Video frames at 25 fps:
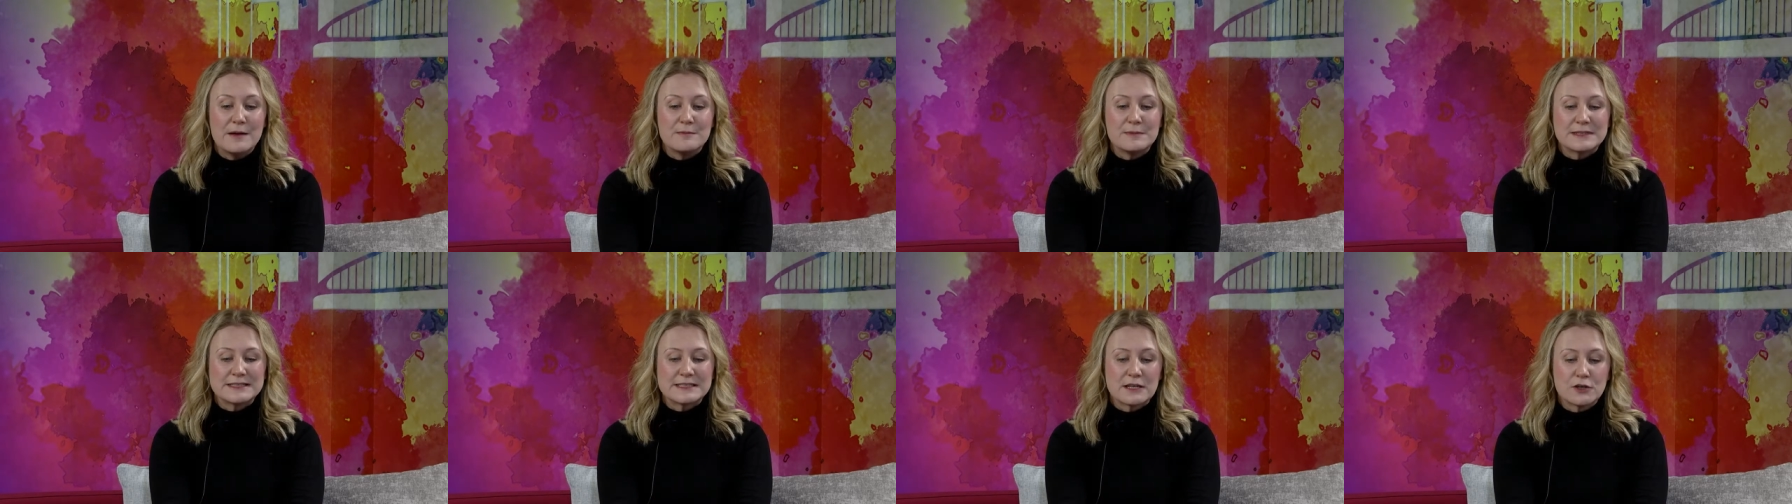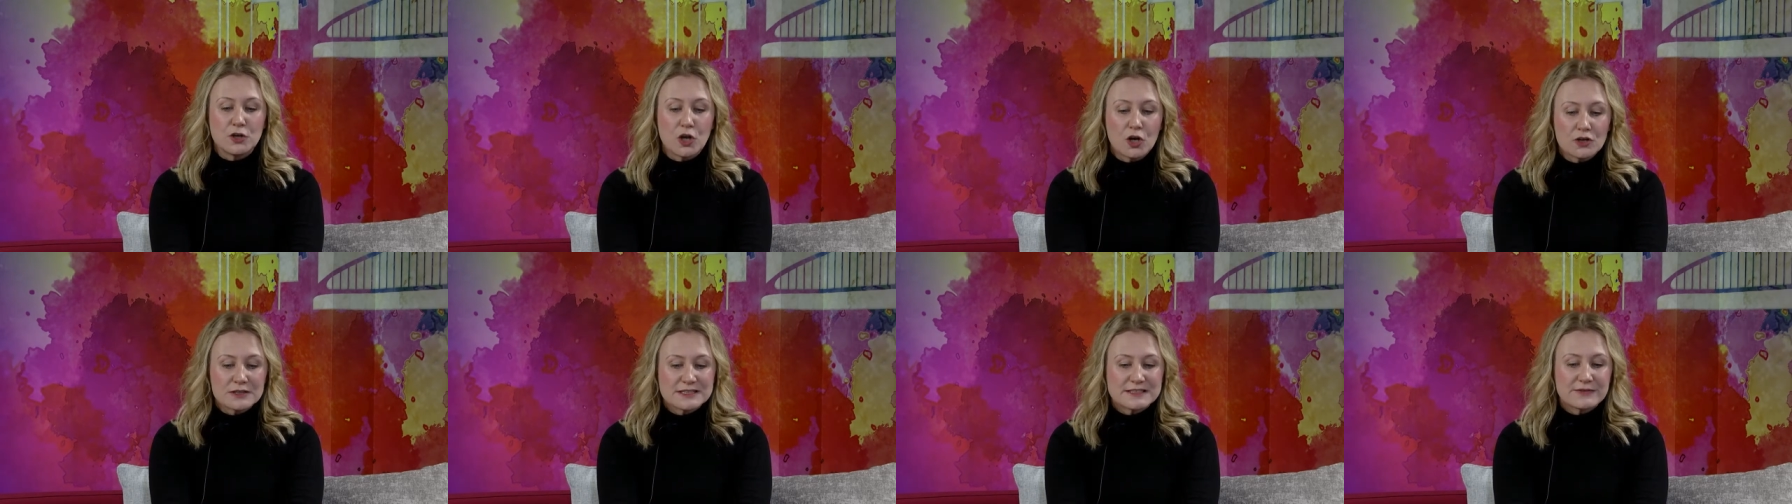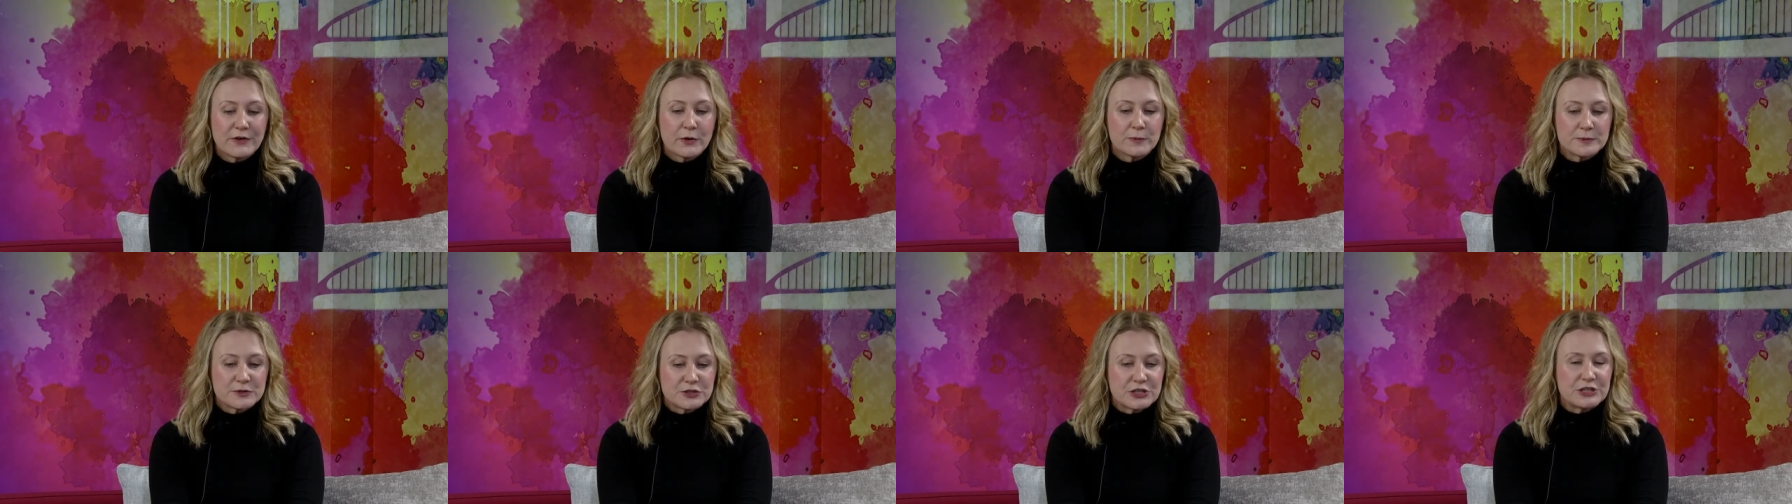So lots of
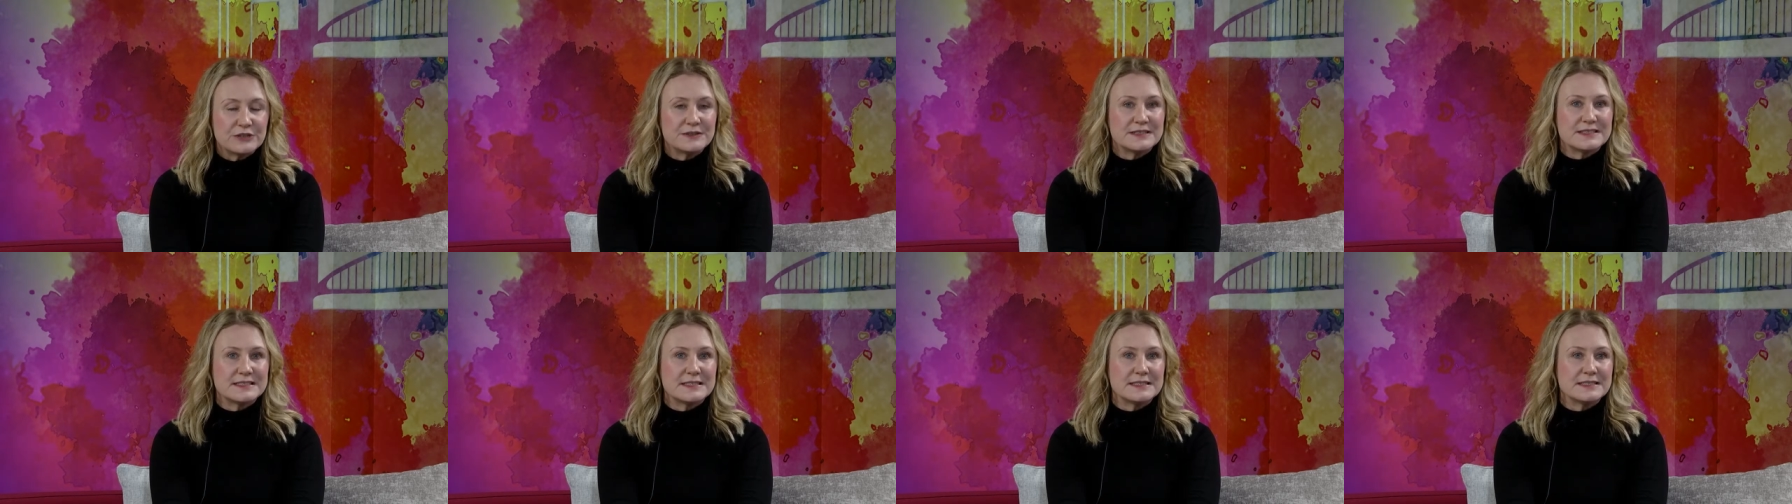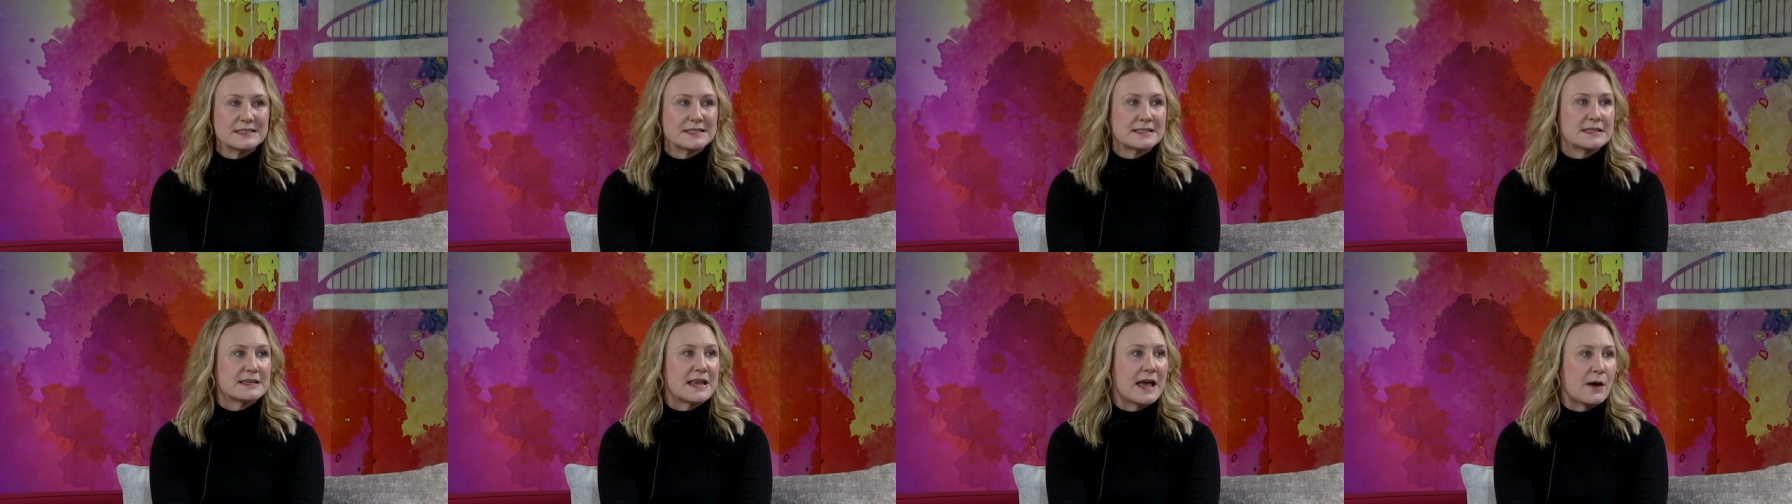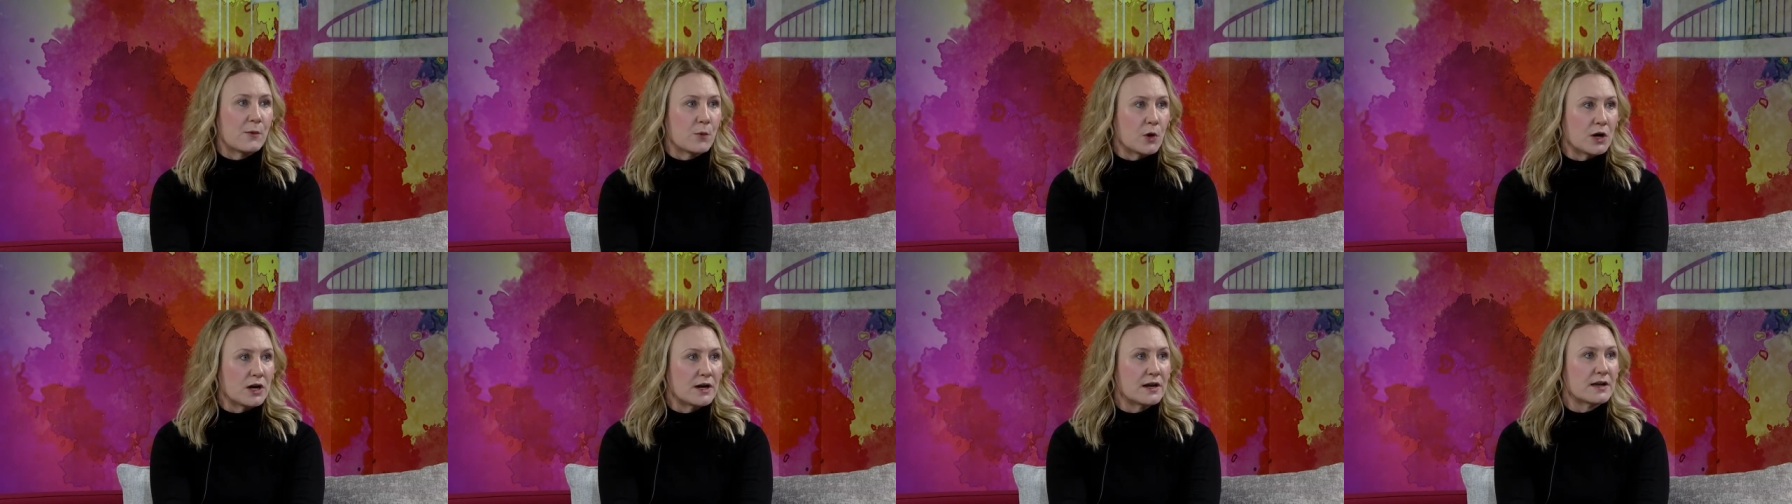opportunities to
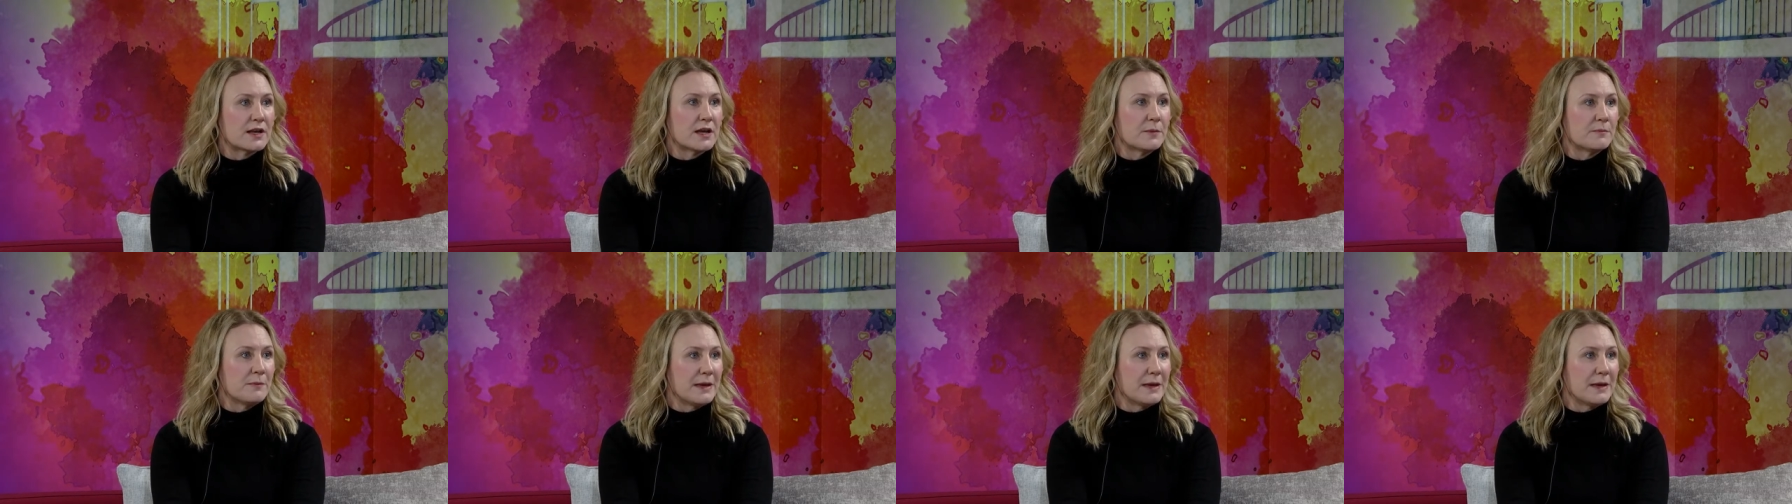network and